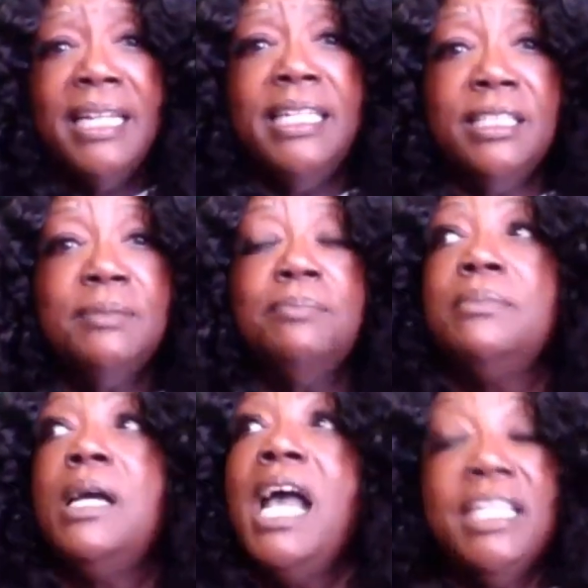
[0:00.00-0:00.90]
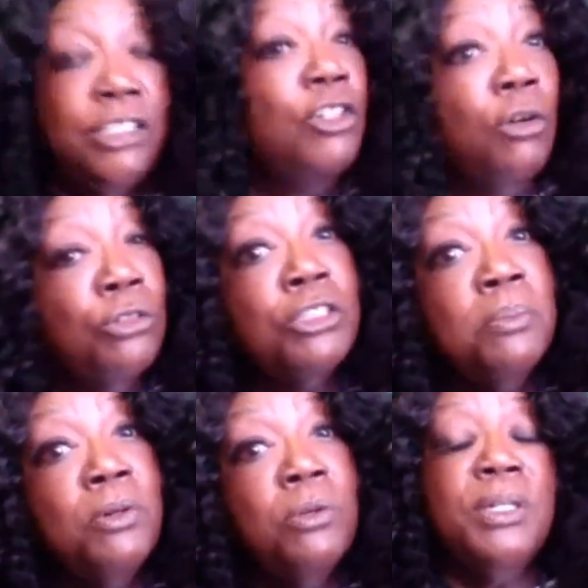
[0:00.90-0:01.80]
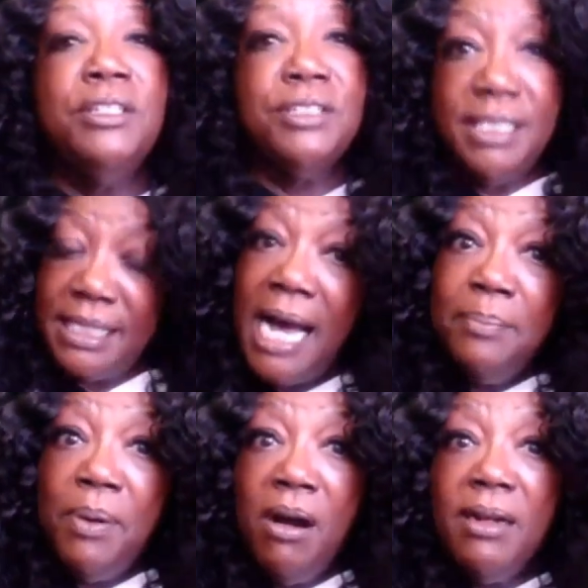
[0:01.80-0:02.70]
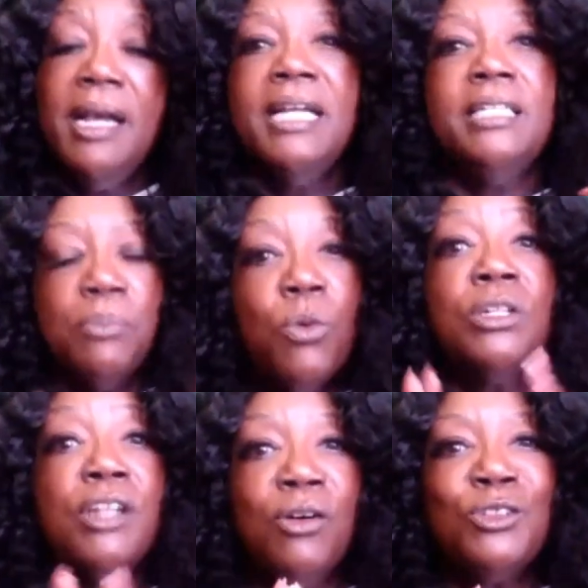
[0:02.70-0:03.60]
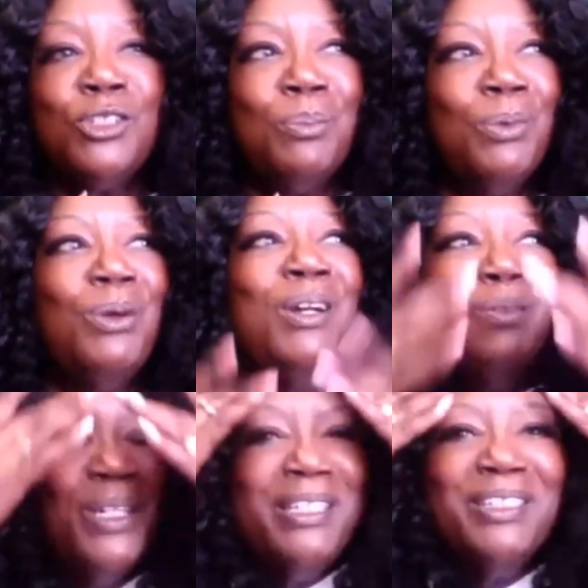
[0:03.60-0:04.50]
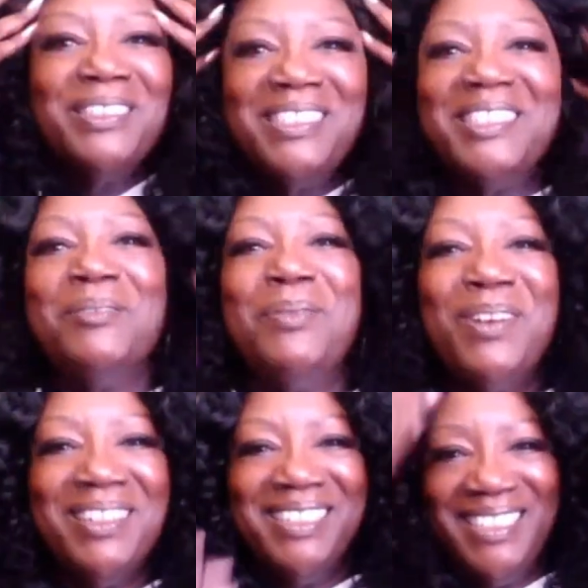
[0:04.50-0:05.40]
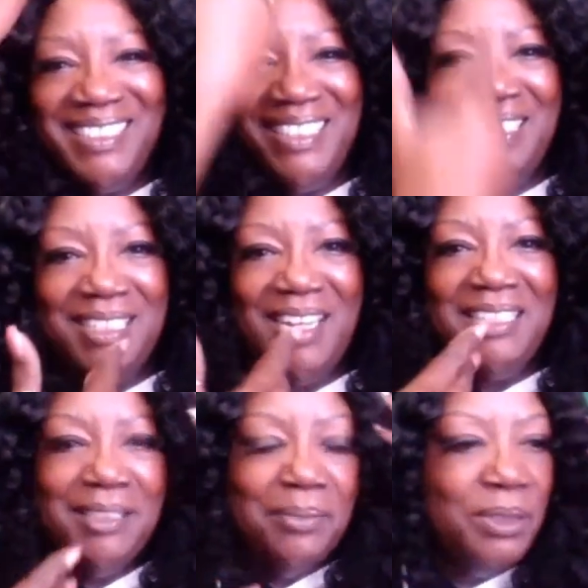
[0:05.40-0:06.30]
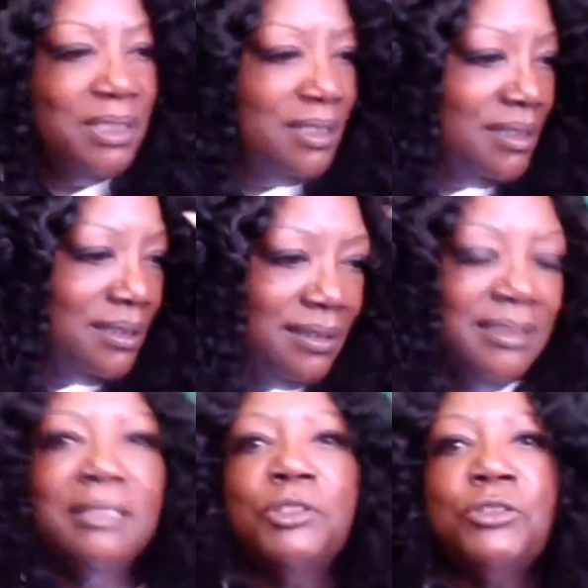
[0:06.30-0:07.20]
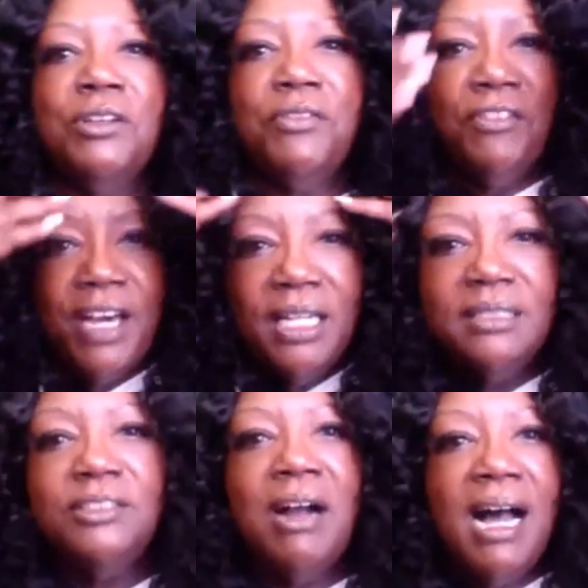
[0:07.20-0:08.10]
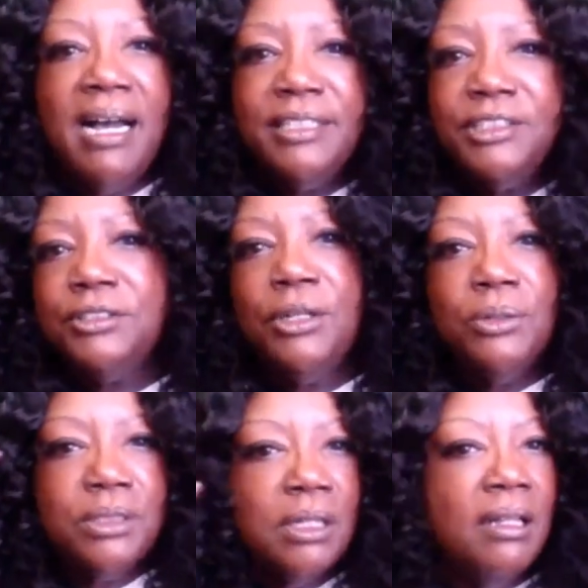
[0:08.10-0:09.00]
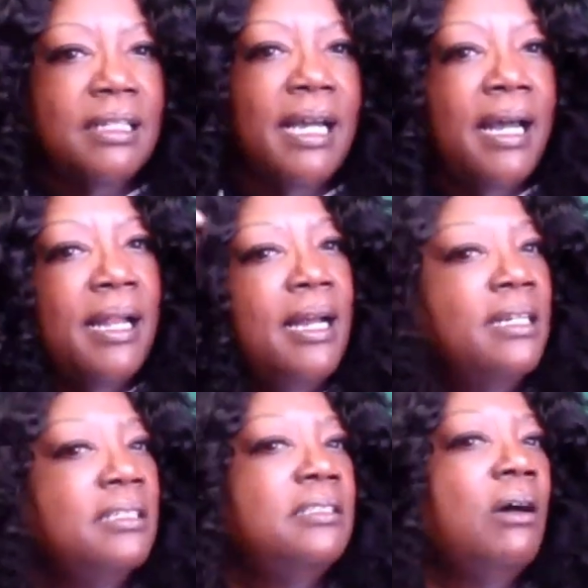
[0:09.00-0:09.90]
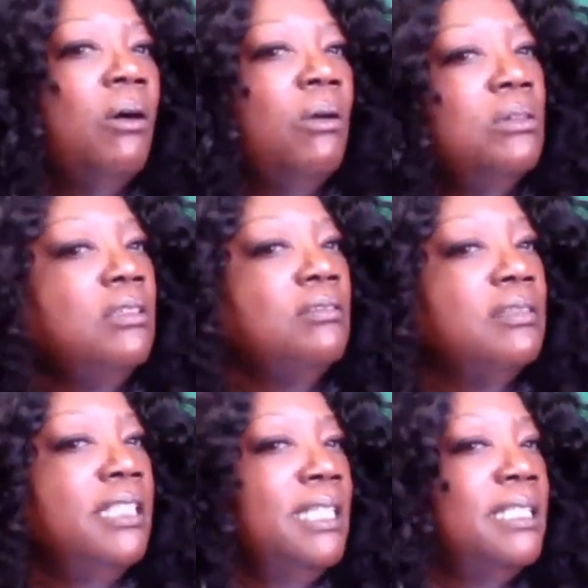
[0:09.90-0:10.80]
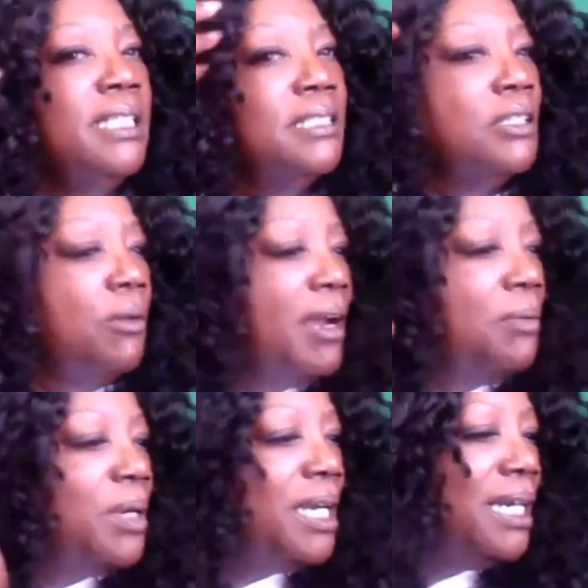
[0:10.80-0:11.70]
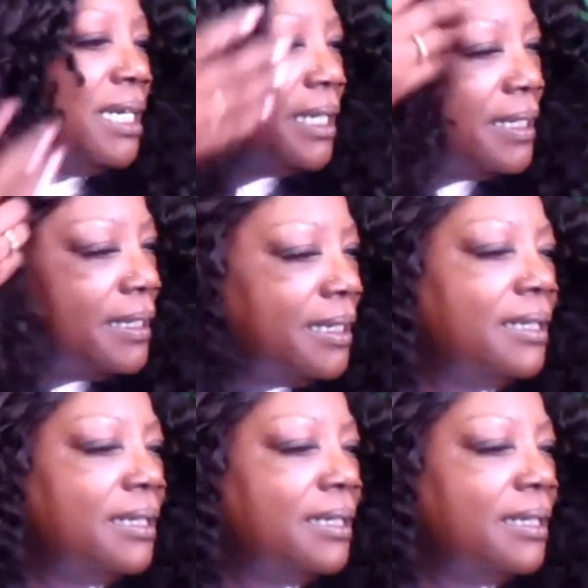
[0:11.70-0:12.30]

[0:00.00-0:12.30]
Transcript: And it's noticeable when there's a side part. It's more noticeable when there's a center part, because it's lined up with the symmetry of your face, your eyes, your nose, and all of that. So, you know, this is a great wig.